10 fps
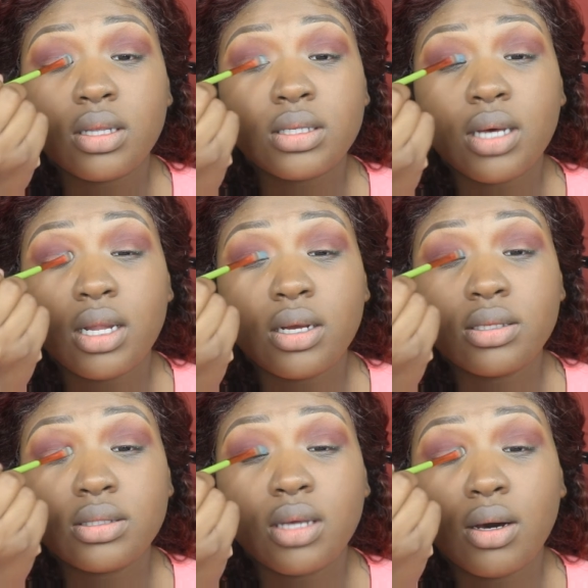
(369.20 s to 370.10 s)
This color
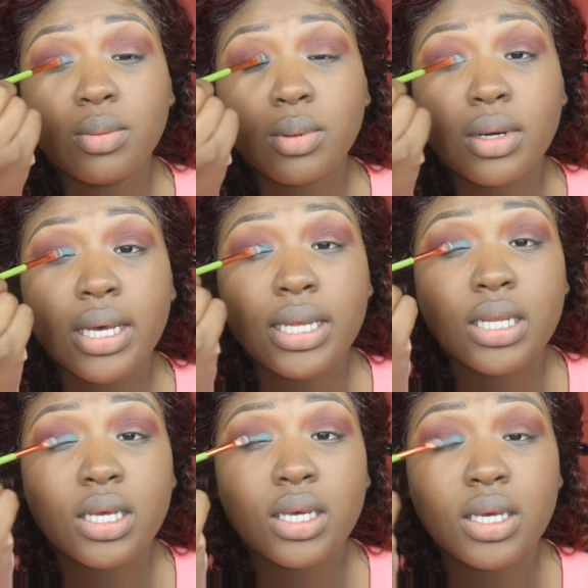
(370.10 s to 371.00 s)
is so
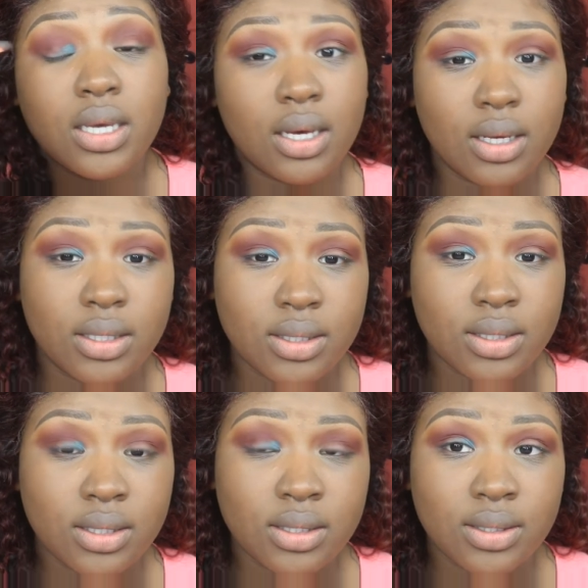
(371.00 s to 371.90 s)
pretty.
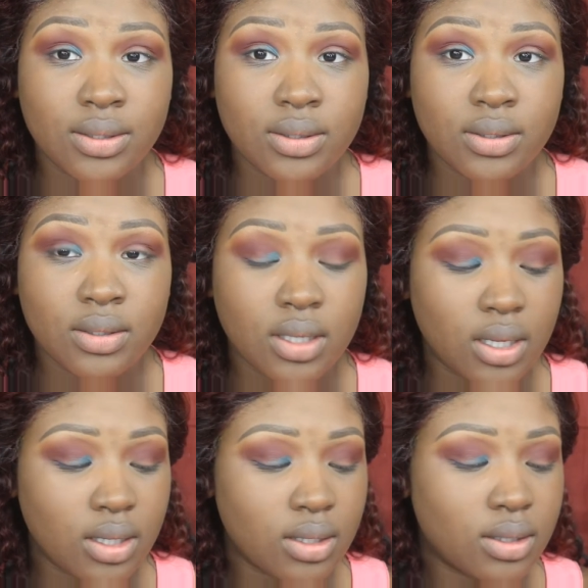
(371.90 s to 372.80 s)

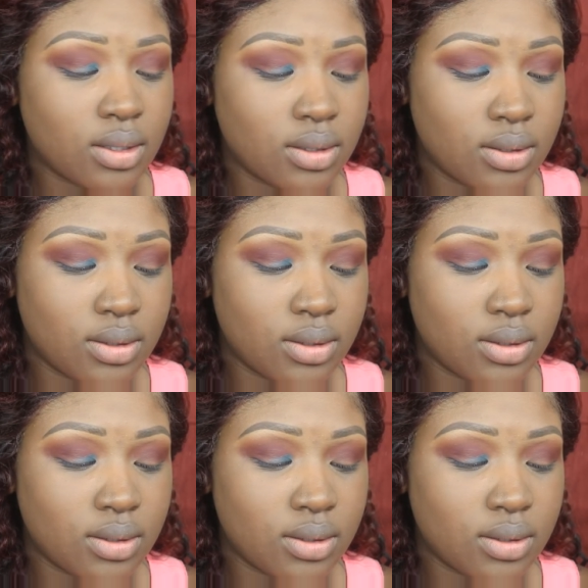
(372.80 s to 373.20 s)
Ugh.